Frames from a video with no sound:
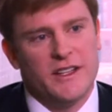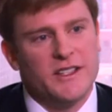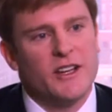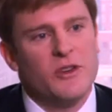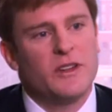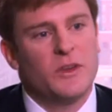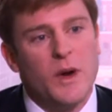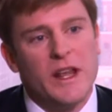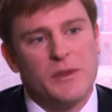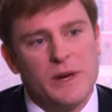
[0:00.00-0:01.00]
is going to grow at
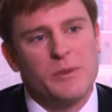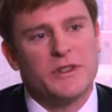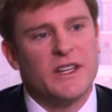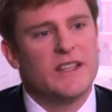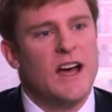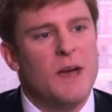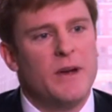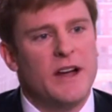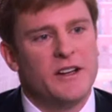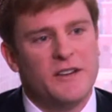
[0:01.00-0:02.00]
23%
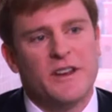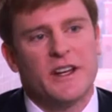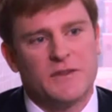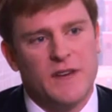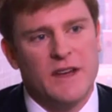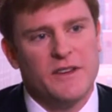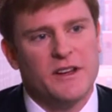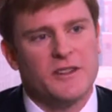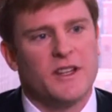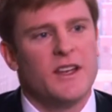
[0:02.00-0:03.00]
compounded over the next 5
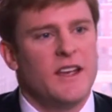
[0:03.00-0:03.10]
years,